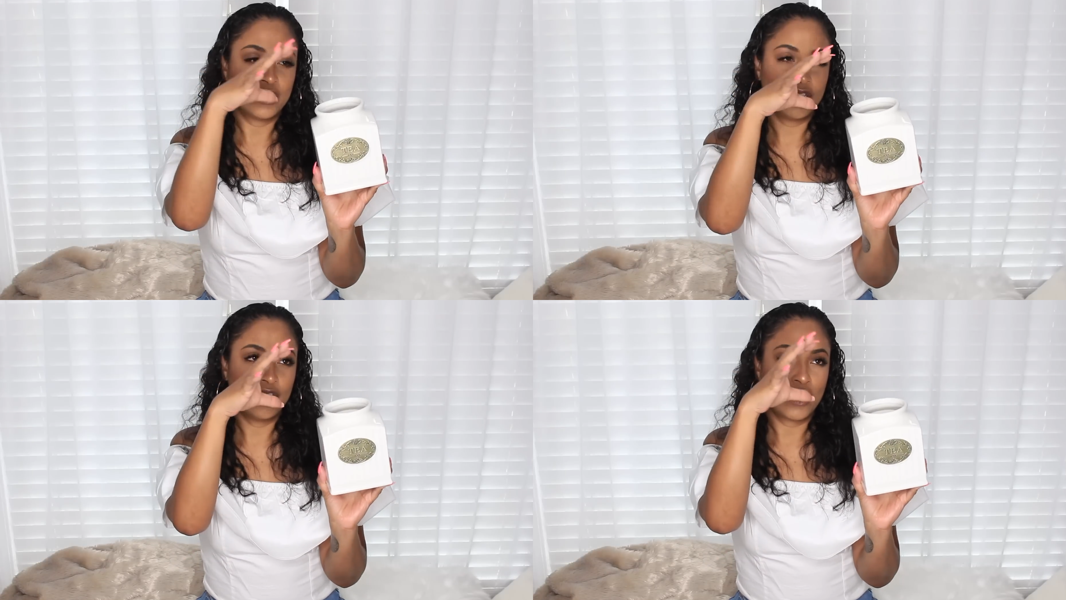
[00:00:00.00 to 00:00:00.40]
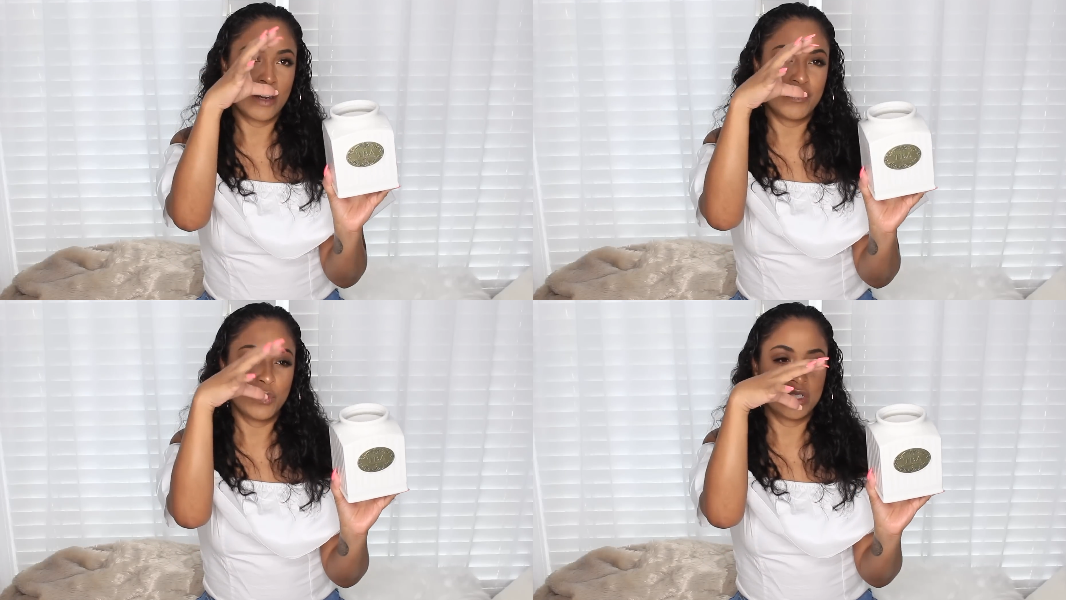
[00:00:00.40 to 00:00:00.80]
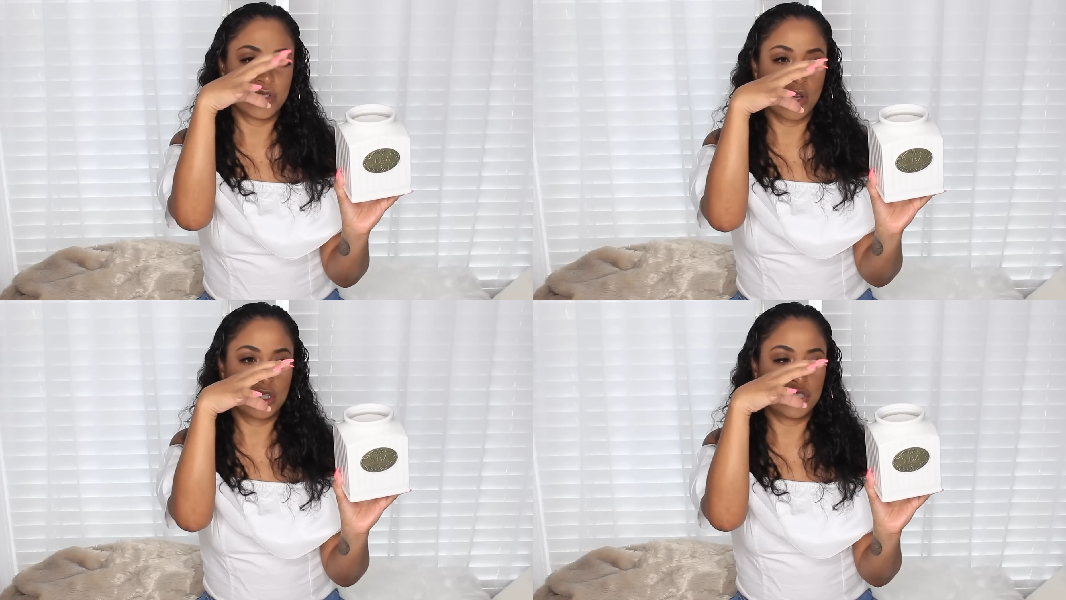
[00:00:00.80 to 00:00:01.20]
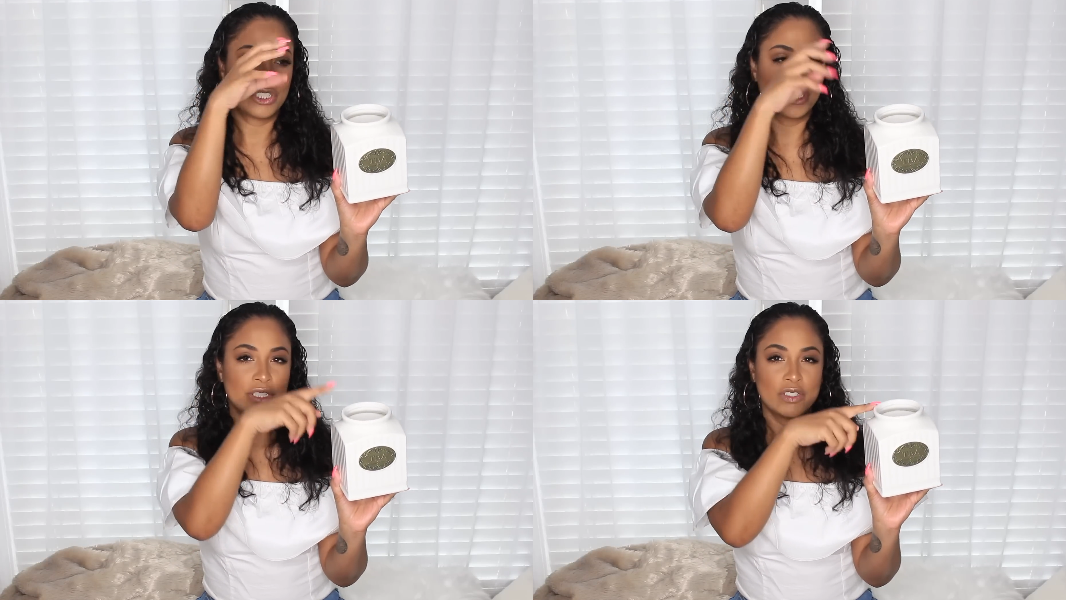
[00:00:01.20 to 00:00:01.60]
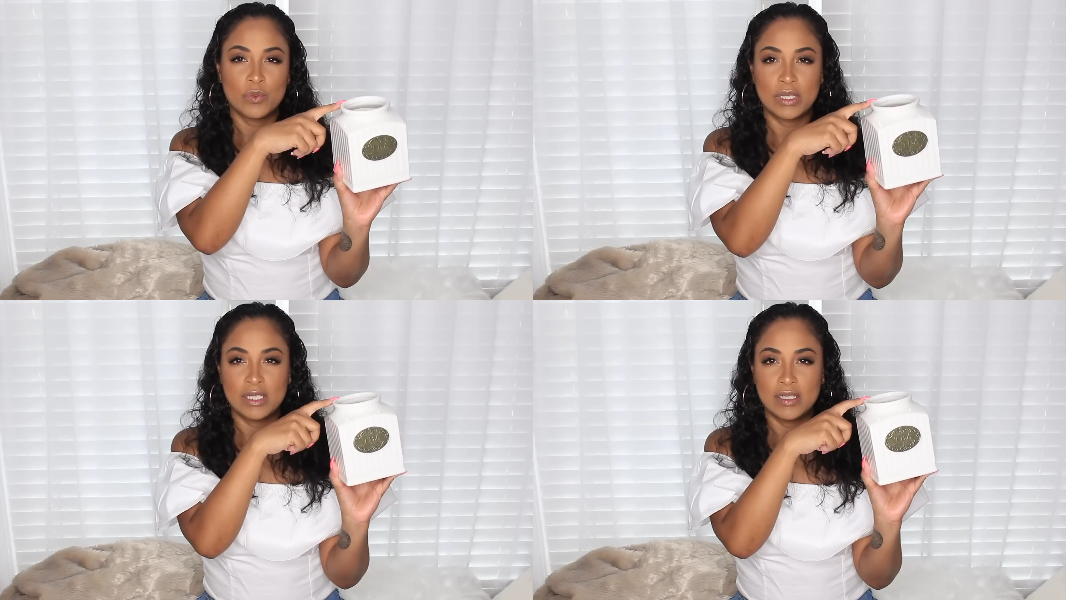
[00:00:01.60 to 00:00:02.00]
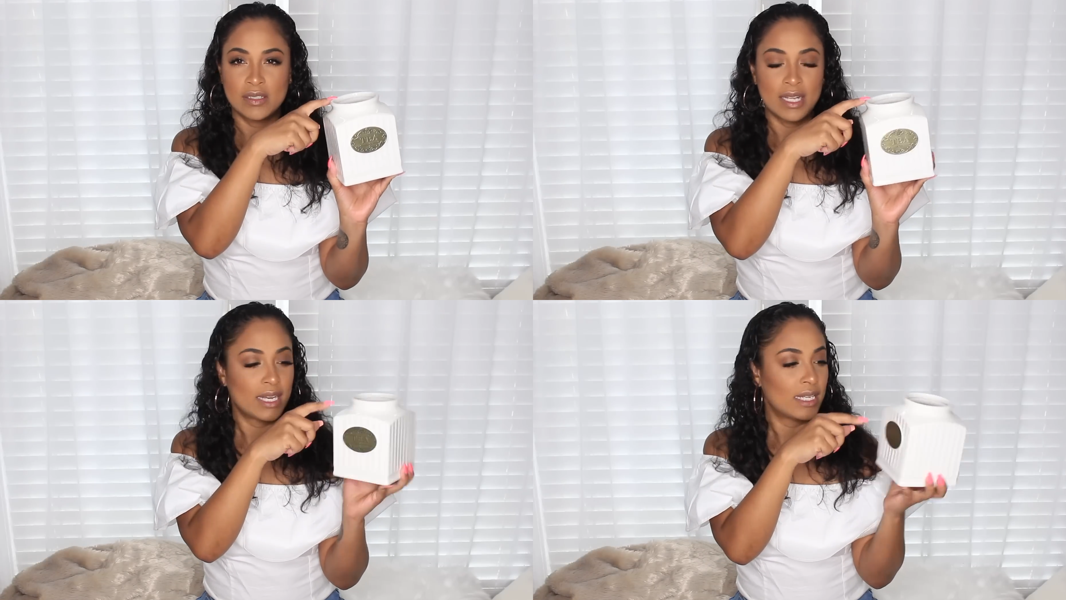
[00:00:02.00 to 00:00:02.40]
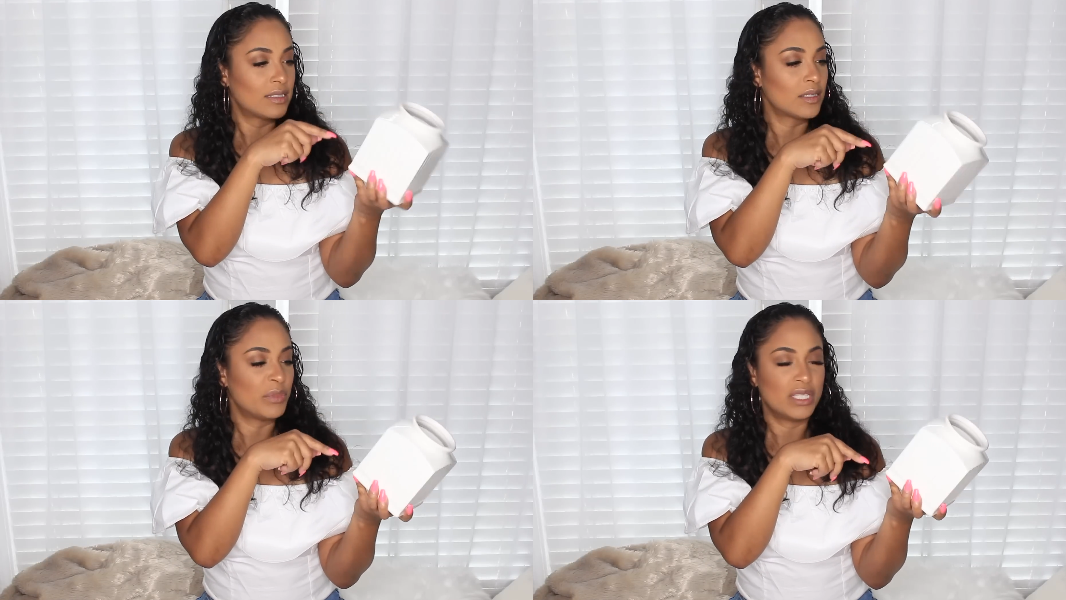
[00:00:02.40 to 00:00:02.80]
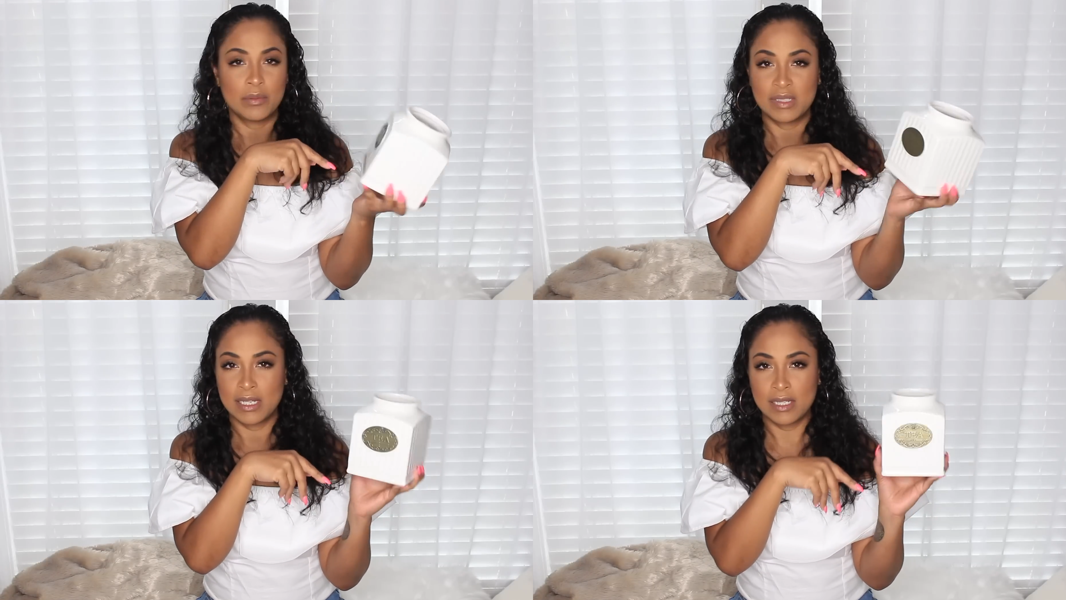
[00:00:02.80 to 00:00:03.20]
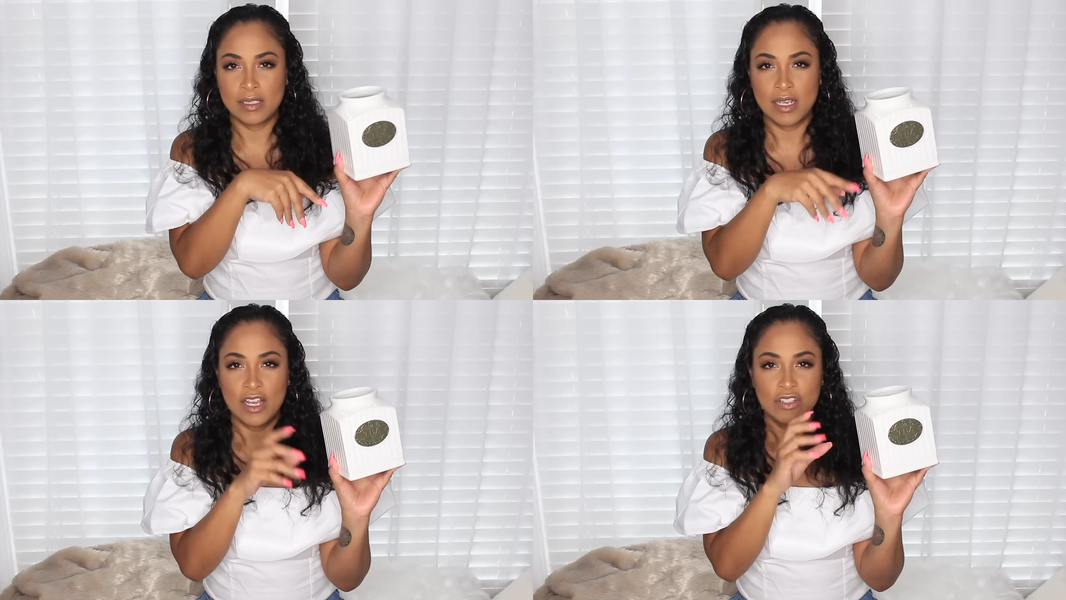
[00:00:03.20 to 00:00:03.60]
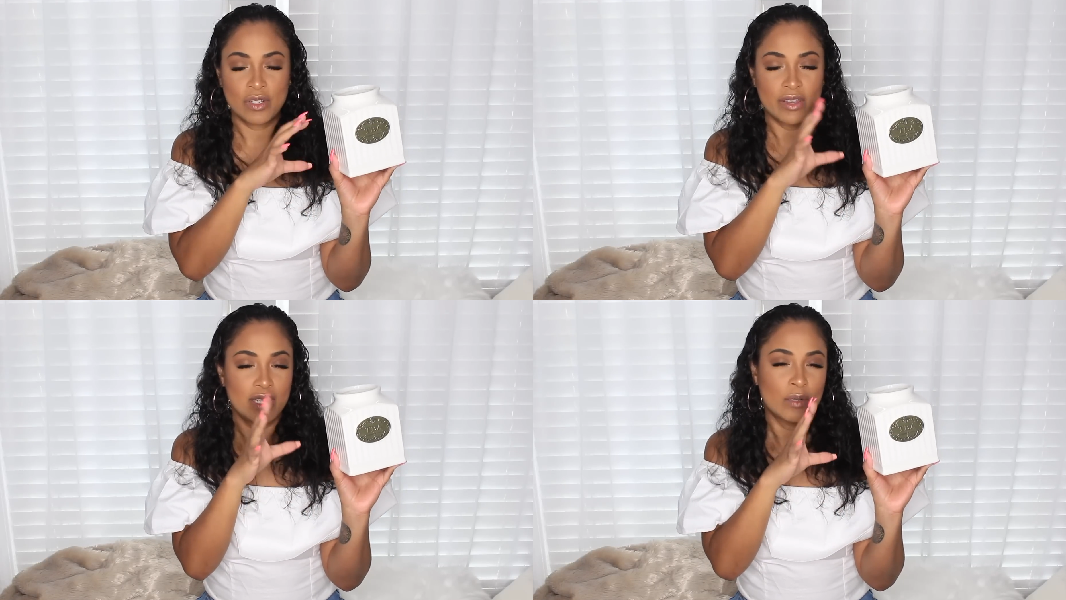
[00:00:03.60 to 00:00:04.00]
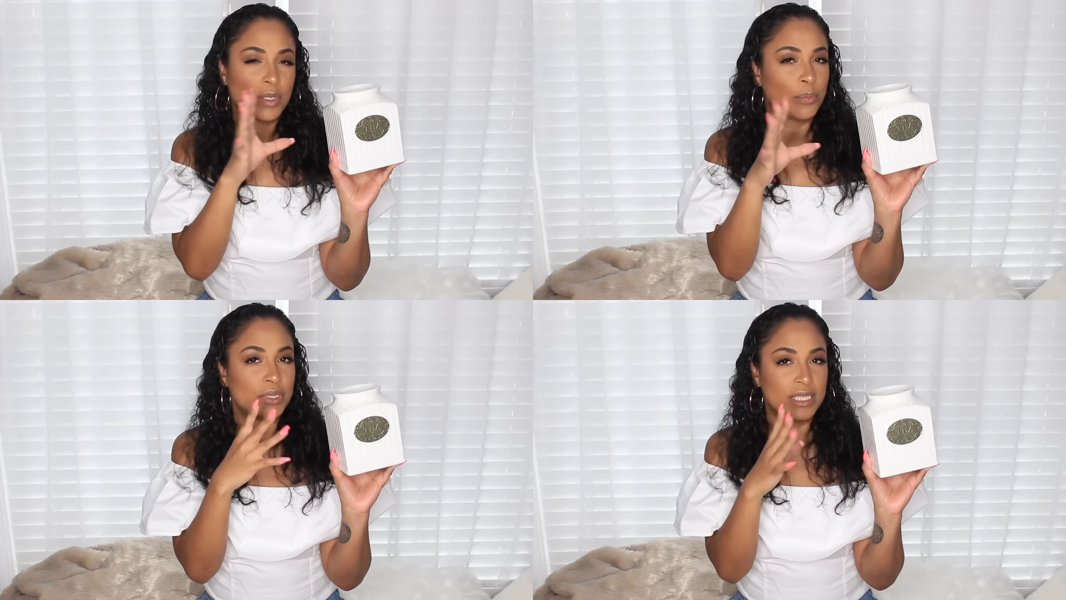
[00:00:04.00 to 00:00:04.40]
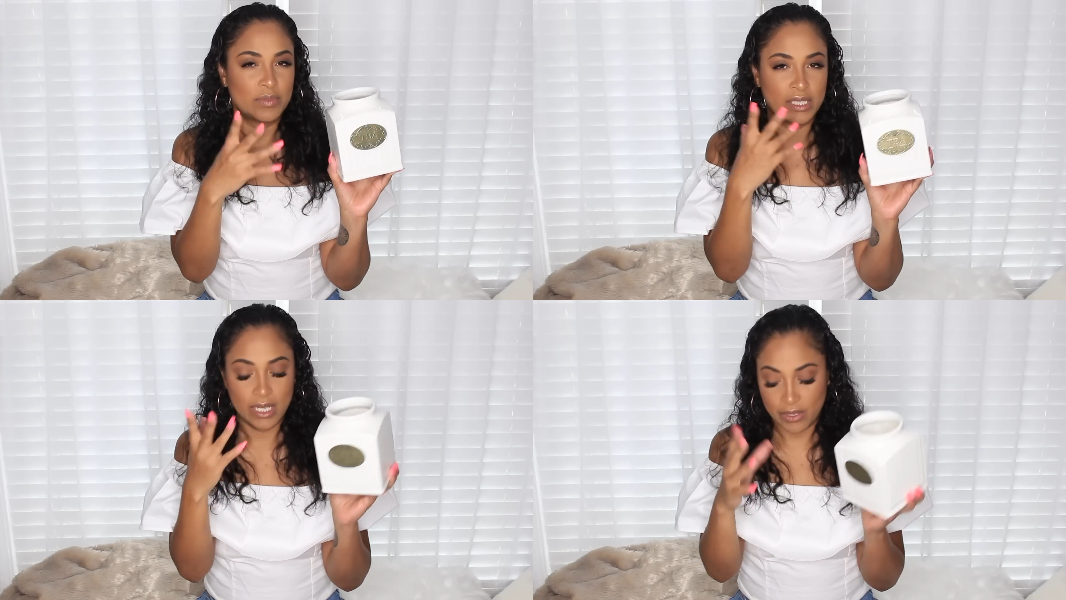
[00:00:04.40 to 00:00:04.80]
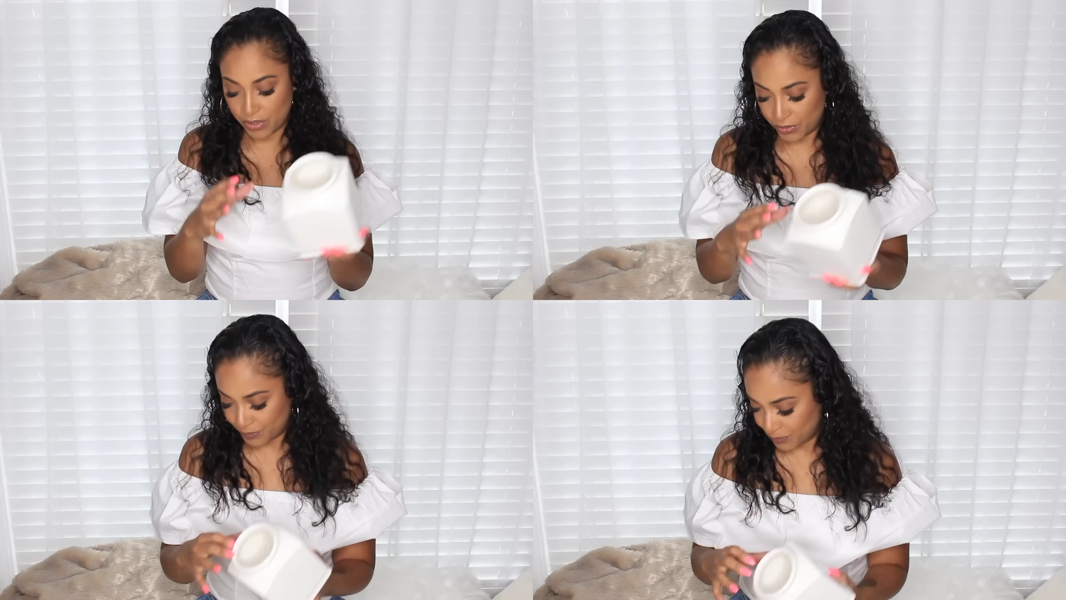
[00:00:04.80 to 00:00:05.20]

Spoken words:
the coffee one is larger, this one is like, I guess, a medium size, so I think I'm going to put them together.